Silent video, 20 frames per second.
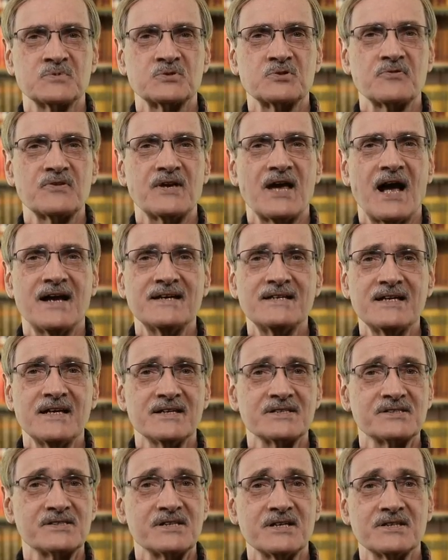So the
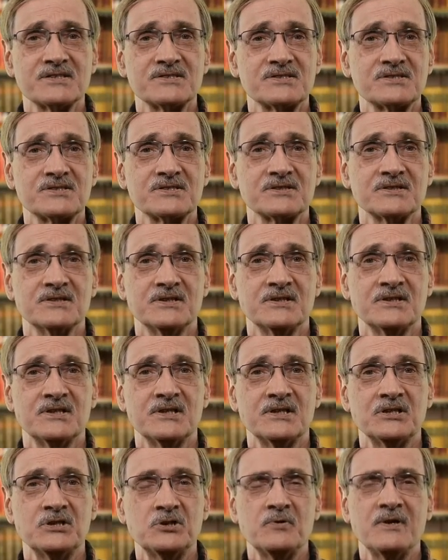idea is this:
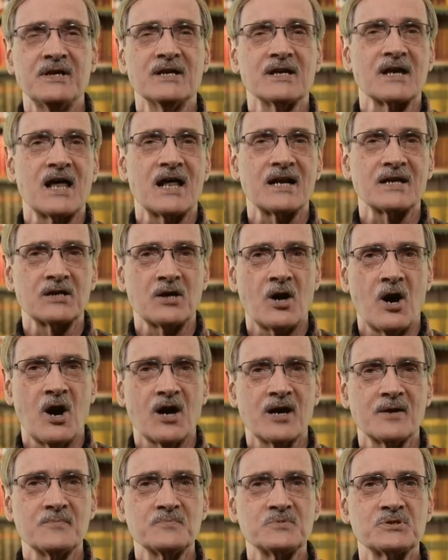you eat a lot of
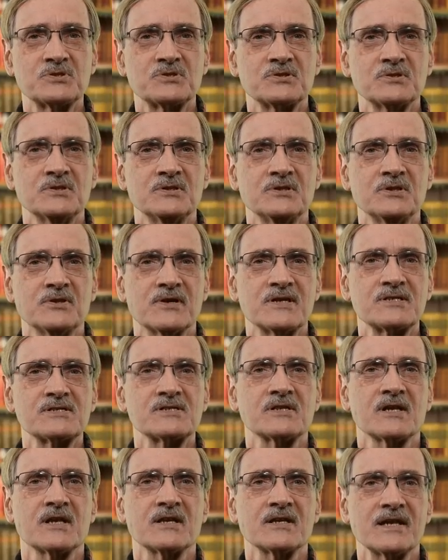carbs, your
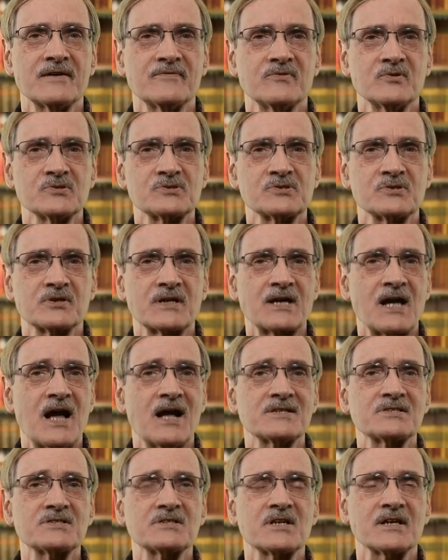insulin levels are
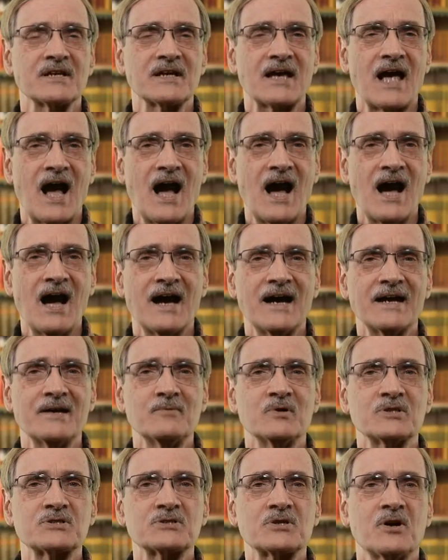constantly high,
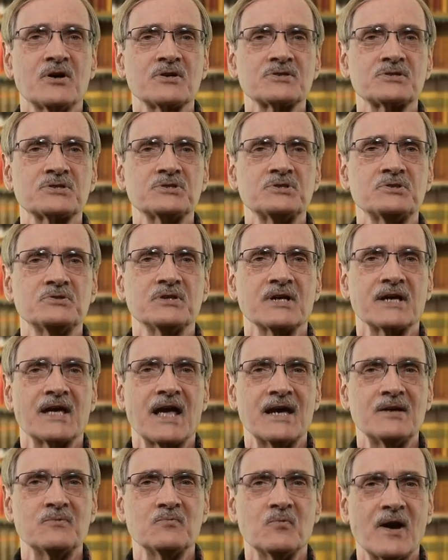which causes you to
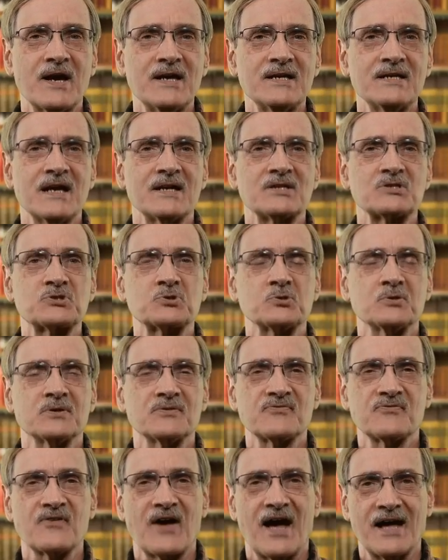gain weight and
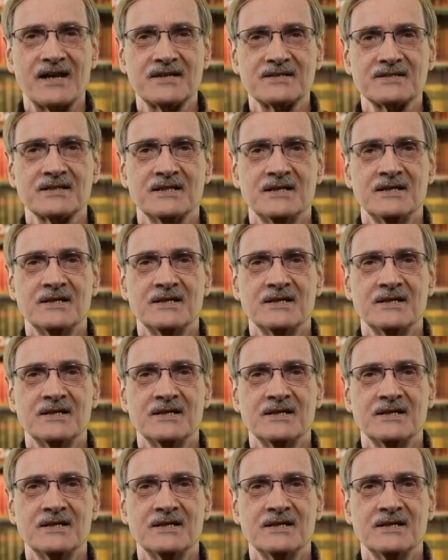store fat.